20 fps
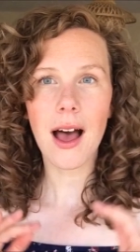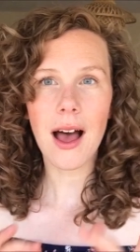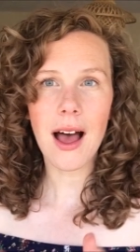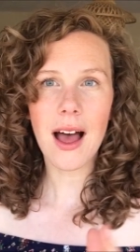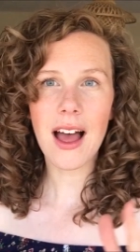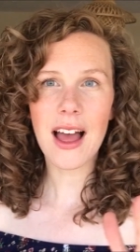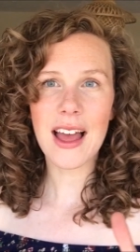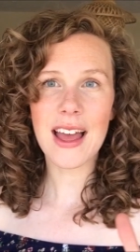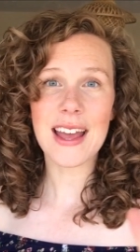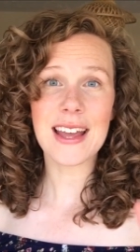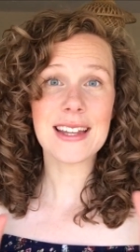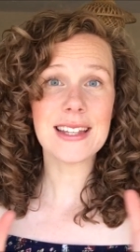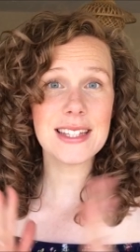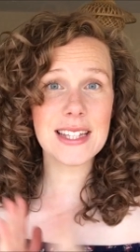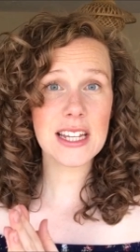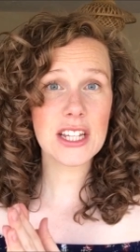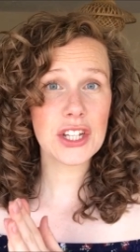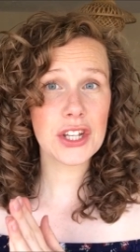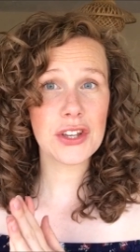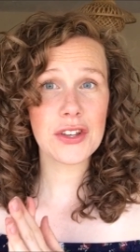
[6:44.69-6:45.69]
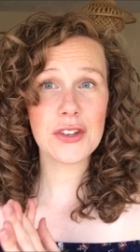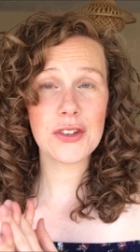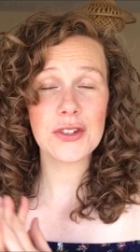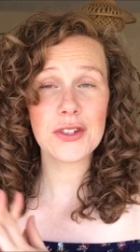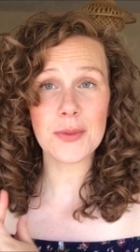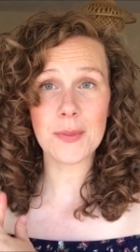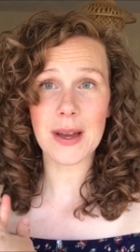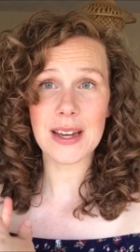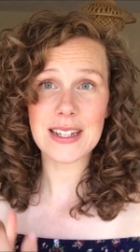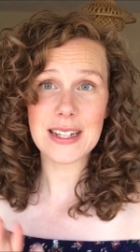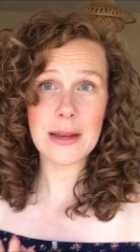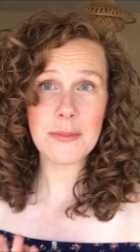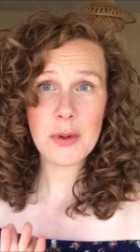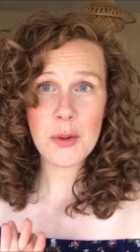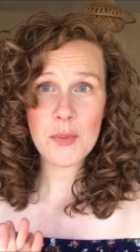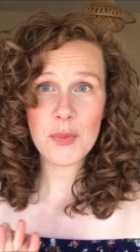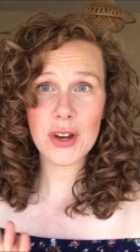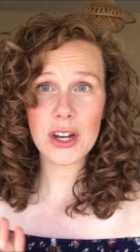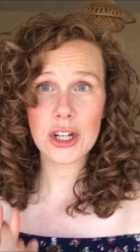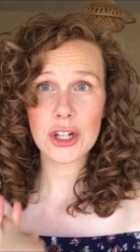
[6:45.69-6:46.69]
I did use my
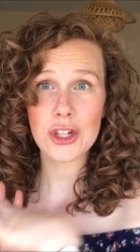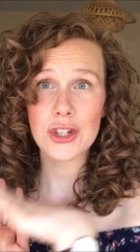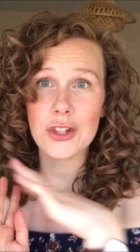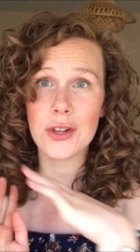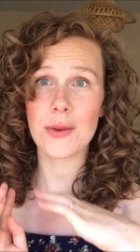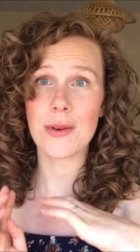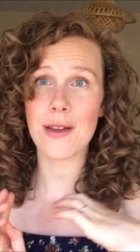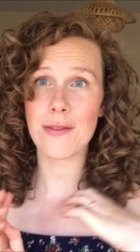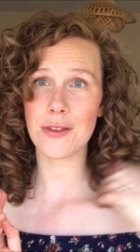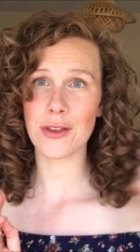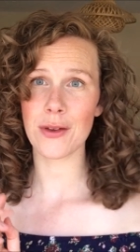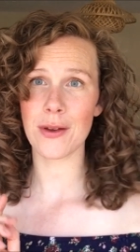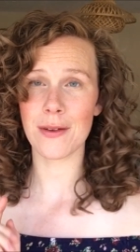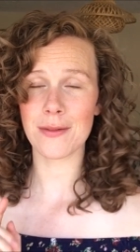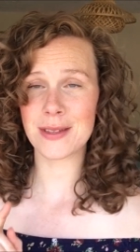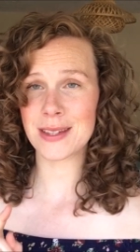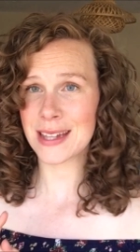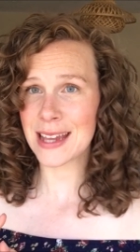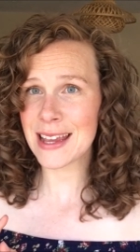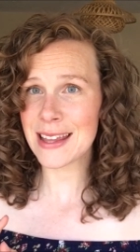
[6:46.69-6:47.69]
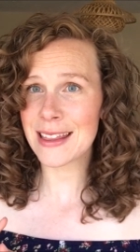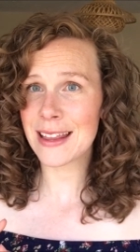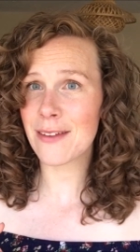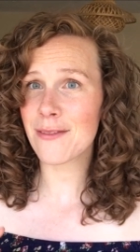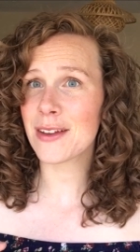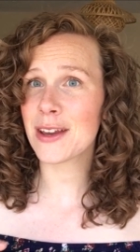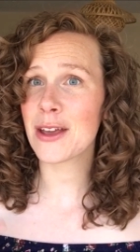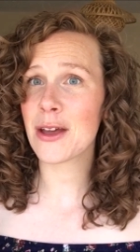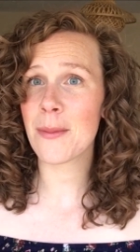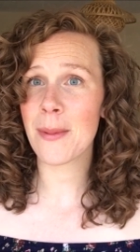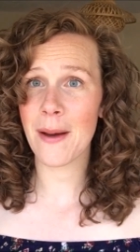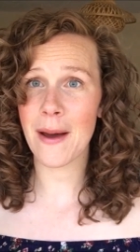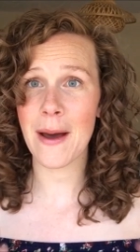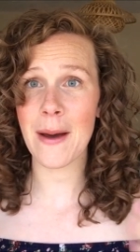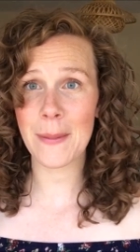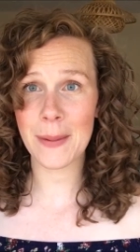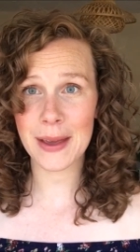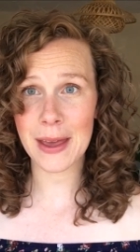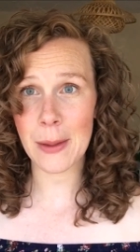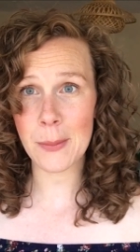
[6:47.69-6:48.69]
Denman brush, so if you have seen that video about
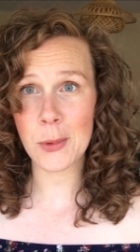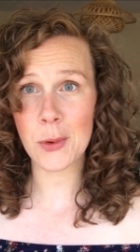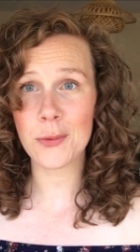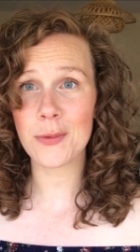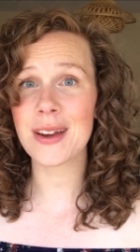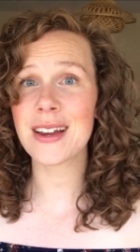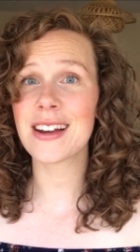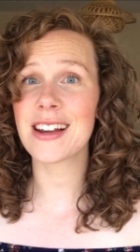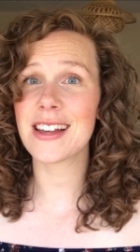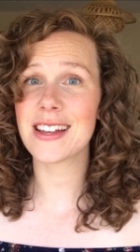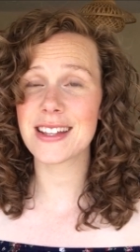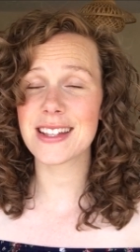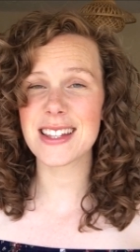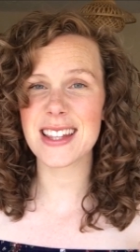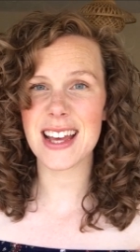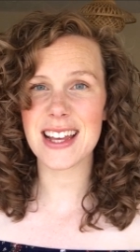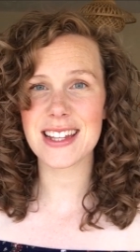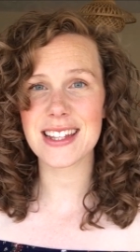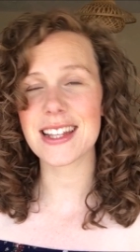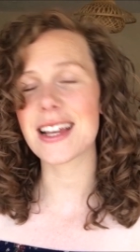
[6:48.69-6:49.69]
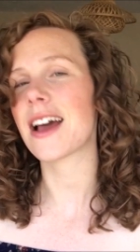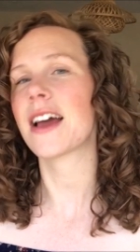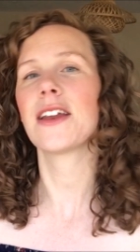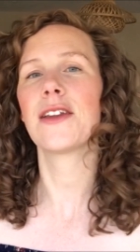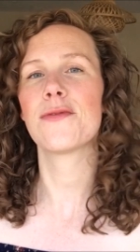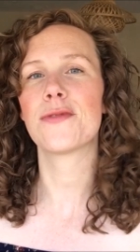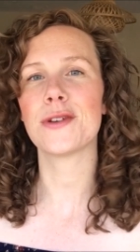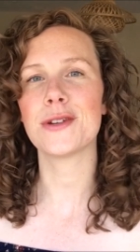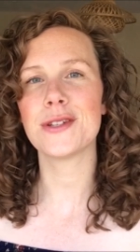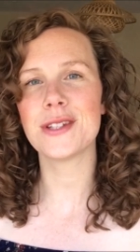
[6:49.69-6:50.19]
how I get more ringlets, that's the kind of